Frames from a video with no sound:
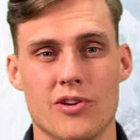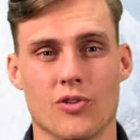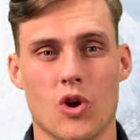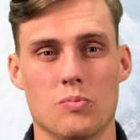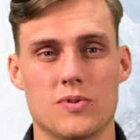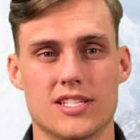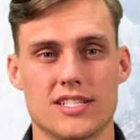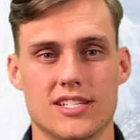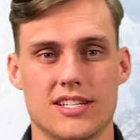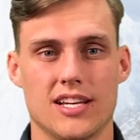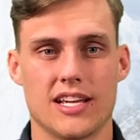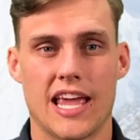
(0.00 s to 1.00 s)
ropes,
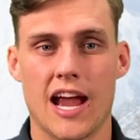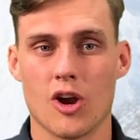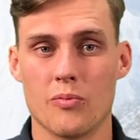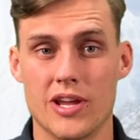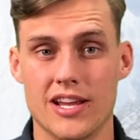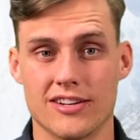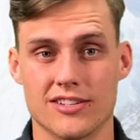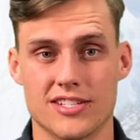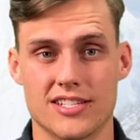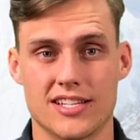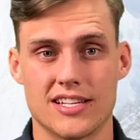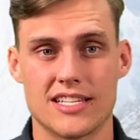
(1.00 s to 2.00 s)

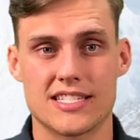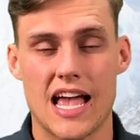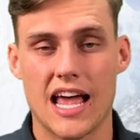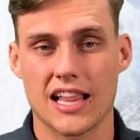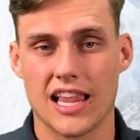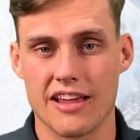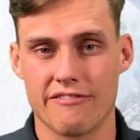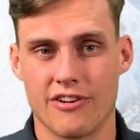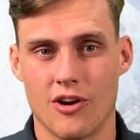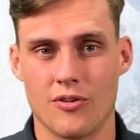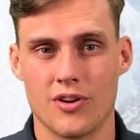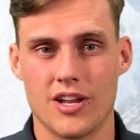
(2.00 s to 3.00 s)
carabiners, satellite
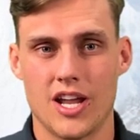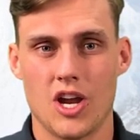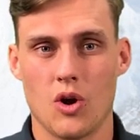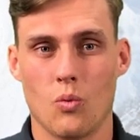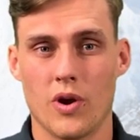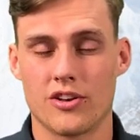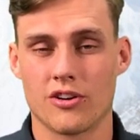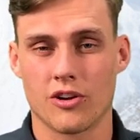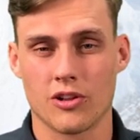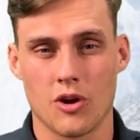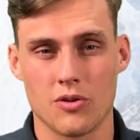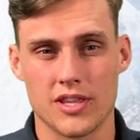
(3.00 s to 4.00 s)
phone, winter
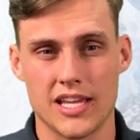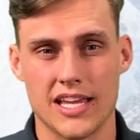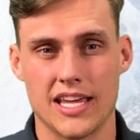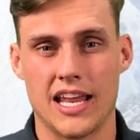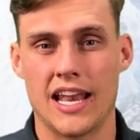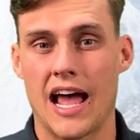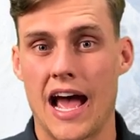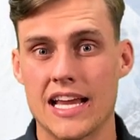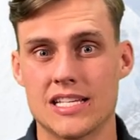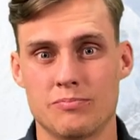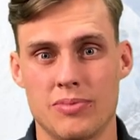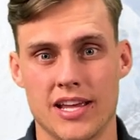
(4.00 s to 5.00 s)
clothing, an
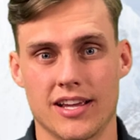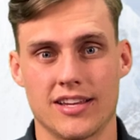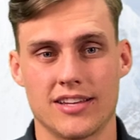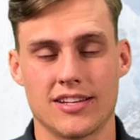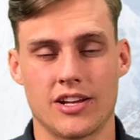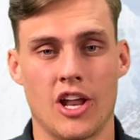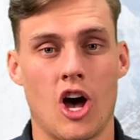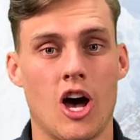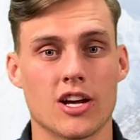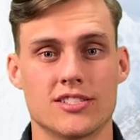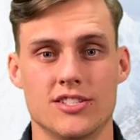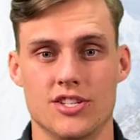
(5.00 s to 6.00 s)
ice pick, an
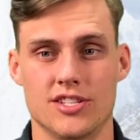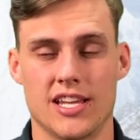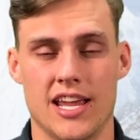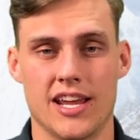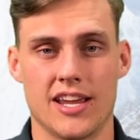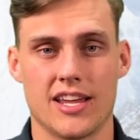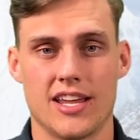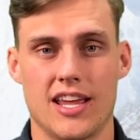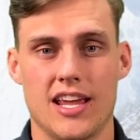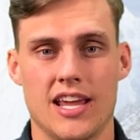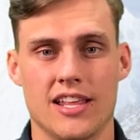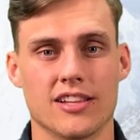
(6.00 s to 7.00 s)
oxygen tank,
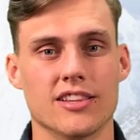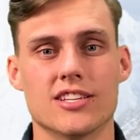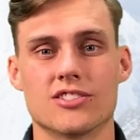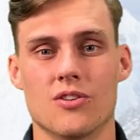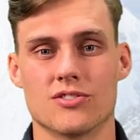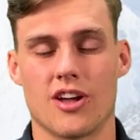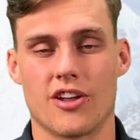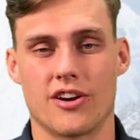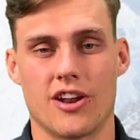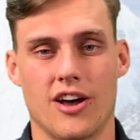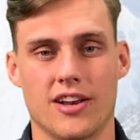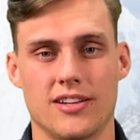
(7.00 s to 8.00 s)
and the list goes on
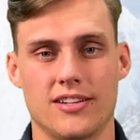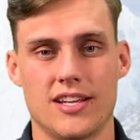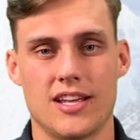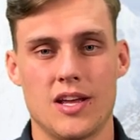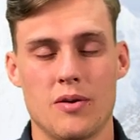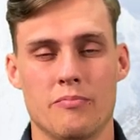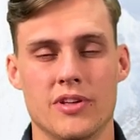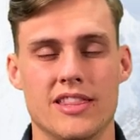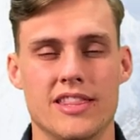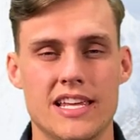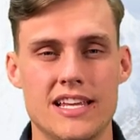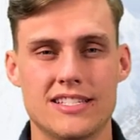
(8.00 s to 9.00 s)
and on.
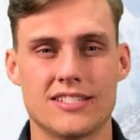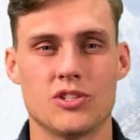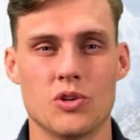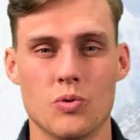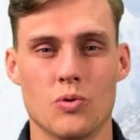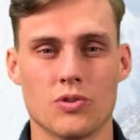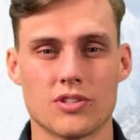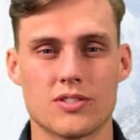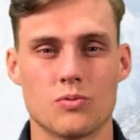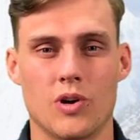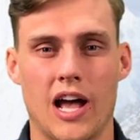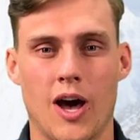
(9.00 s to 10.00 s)
But these
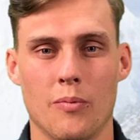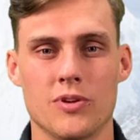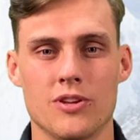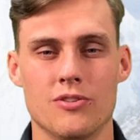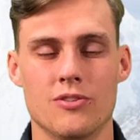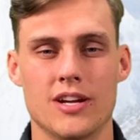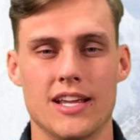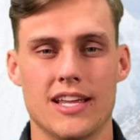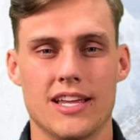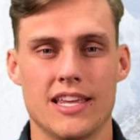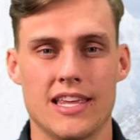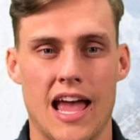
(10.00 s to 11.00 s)
tools will help you
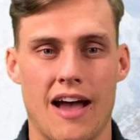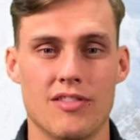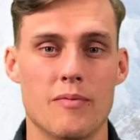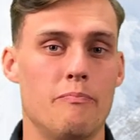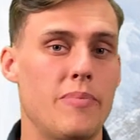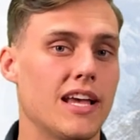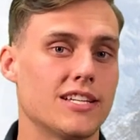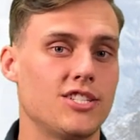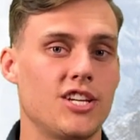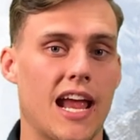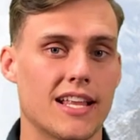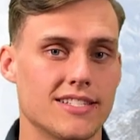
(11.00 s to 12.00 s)
have the best
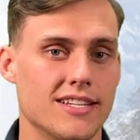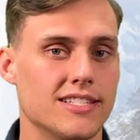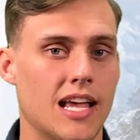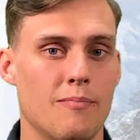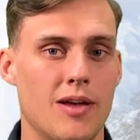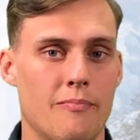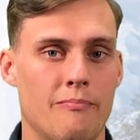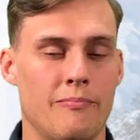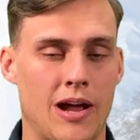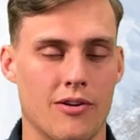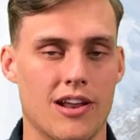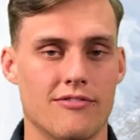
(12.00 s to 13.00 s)
chance to summit
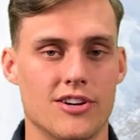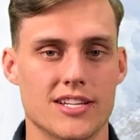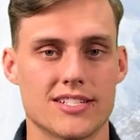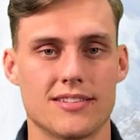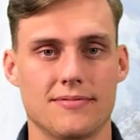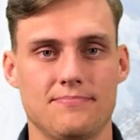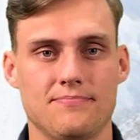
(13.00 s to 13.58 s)
Mount Everest.